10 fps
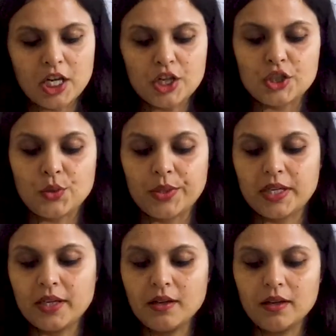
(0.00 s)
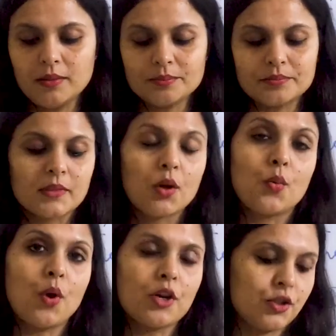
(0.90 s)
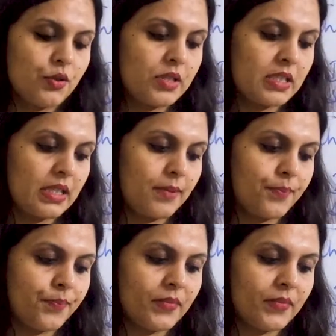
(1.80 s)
So here, what do you see?